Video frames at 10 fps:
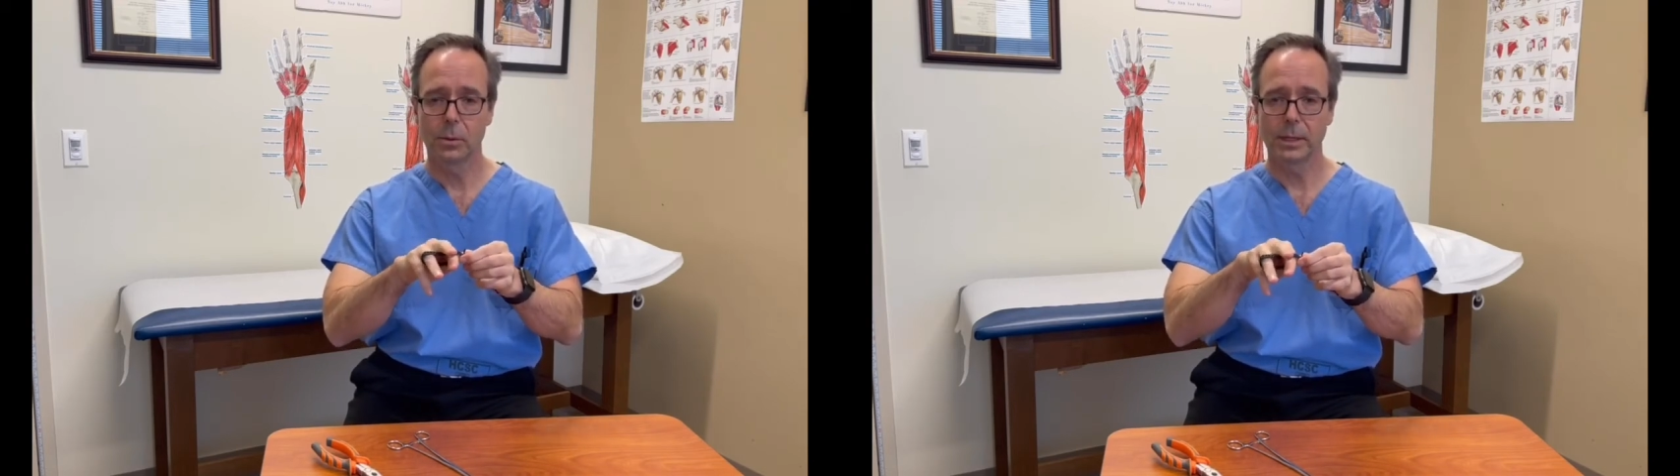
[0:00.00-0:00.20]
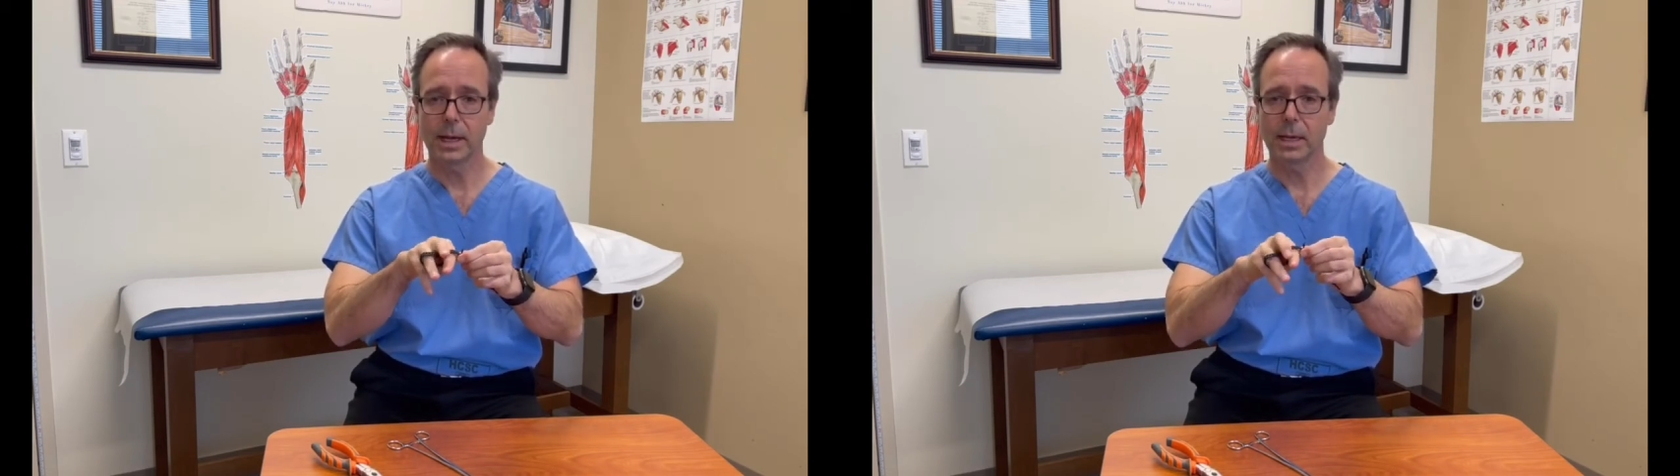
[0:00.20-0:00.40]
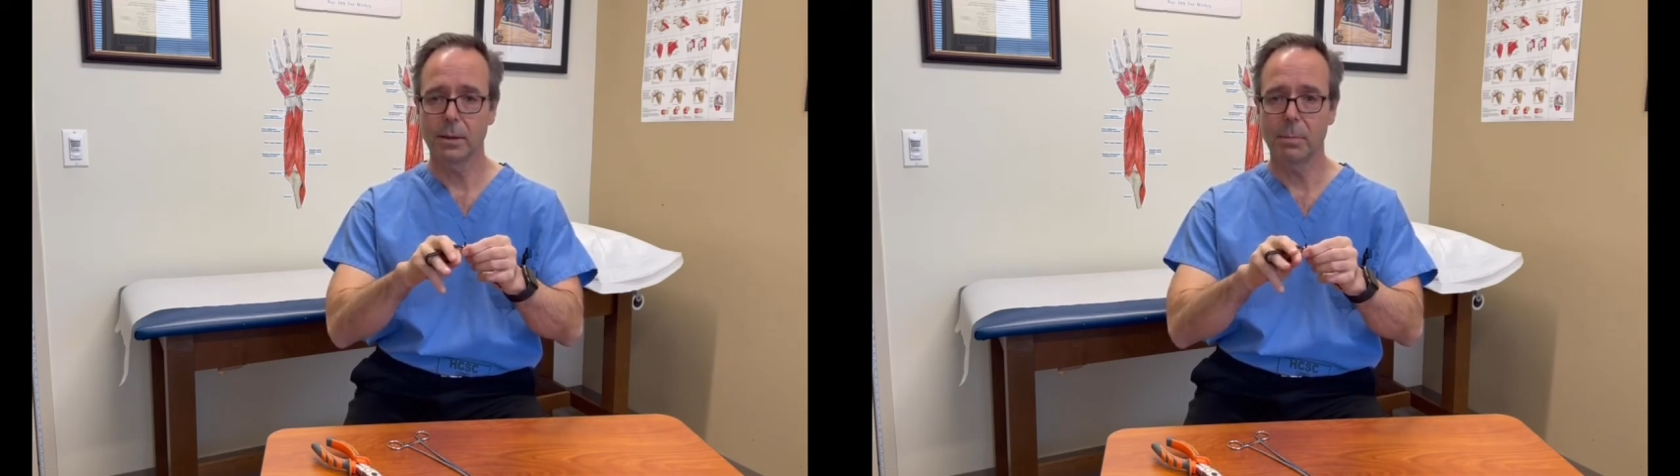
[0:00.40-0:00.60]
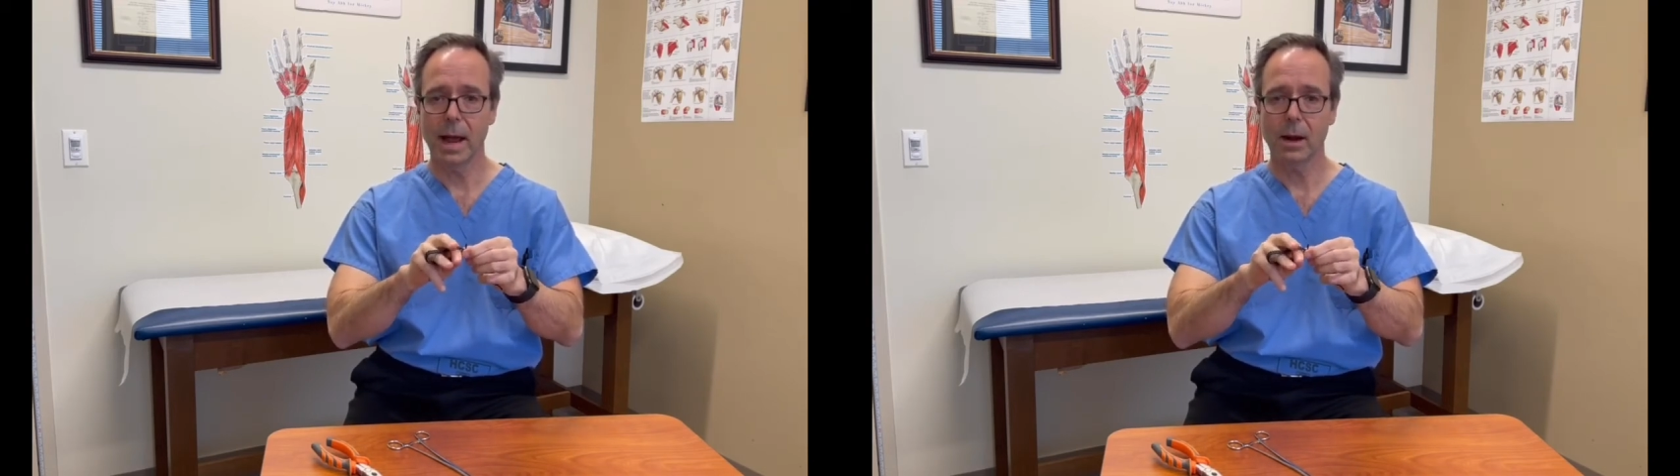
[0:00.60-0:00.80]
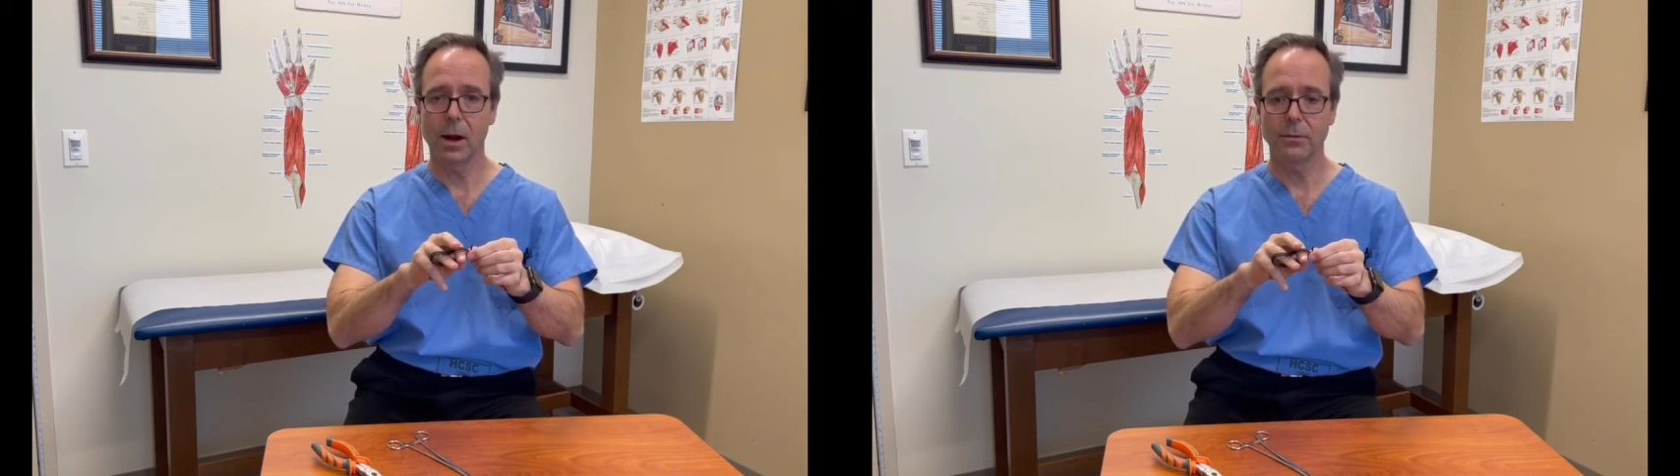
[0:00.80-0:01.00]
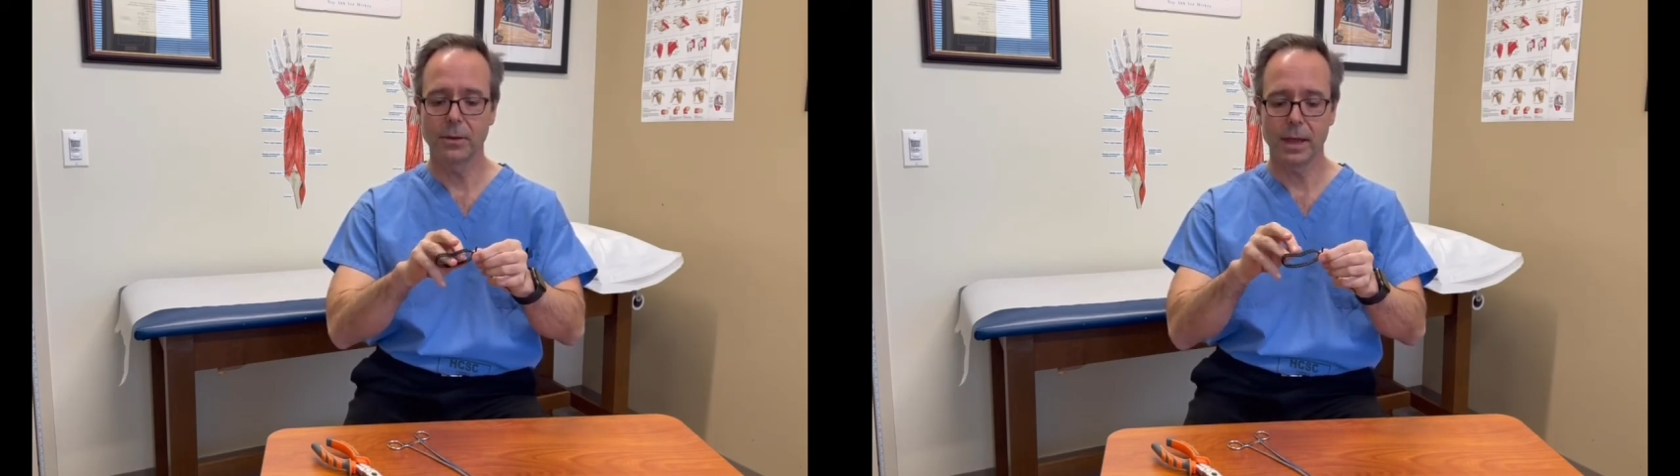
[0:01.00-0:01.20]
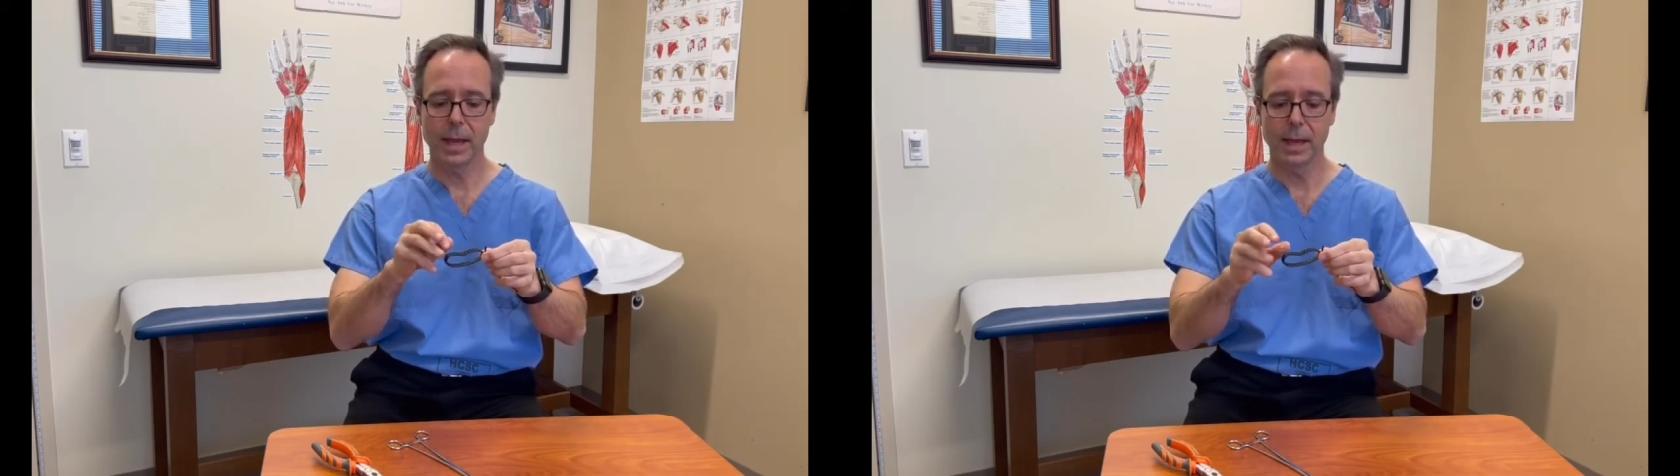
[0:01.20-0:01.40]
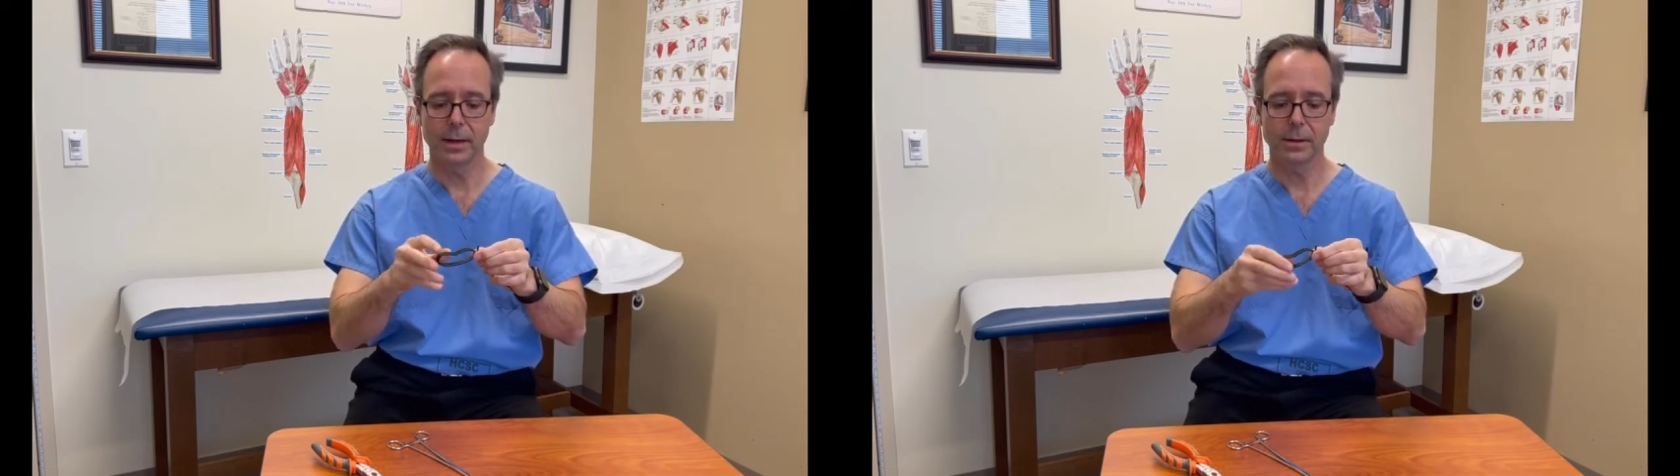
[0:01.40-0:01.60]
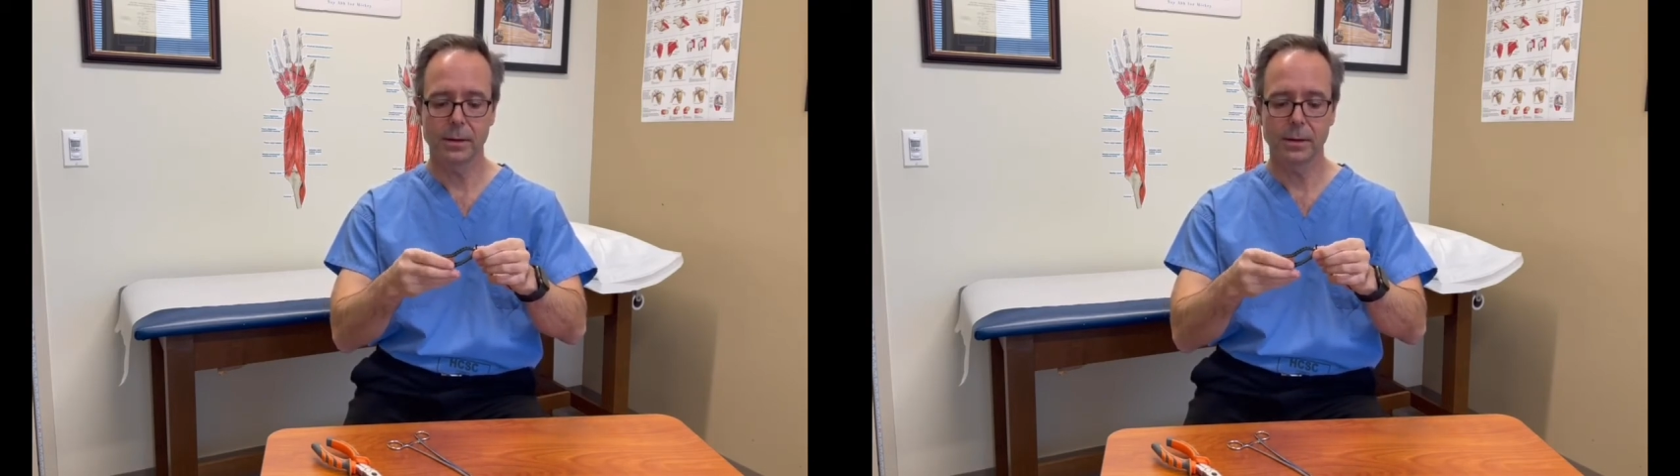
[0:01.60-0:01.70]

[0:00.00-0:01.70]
take it back off of the hand